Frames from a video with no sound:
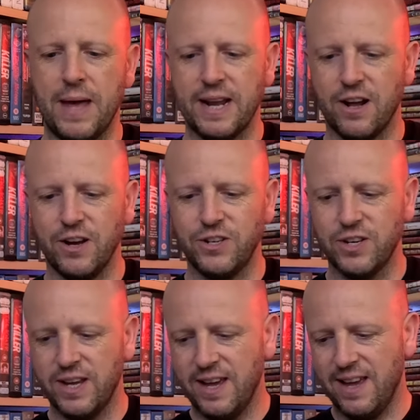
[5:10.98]
that out
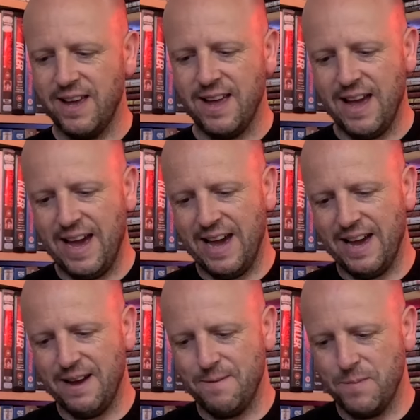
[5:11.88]

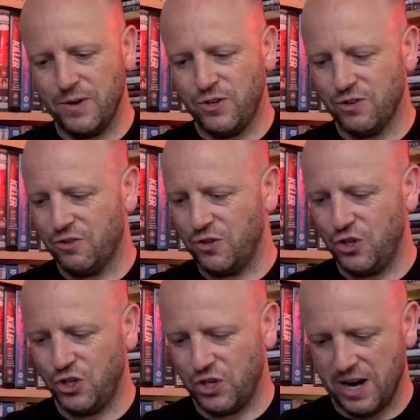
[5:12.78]
just to
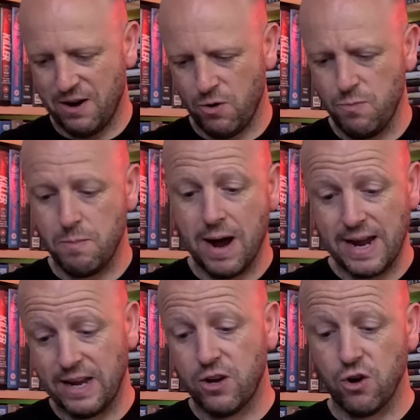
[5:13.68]
share. Oh
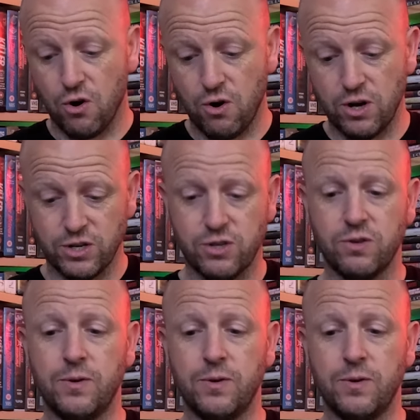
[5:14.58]
my god,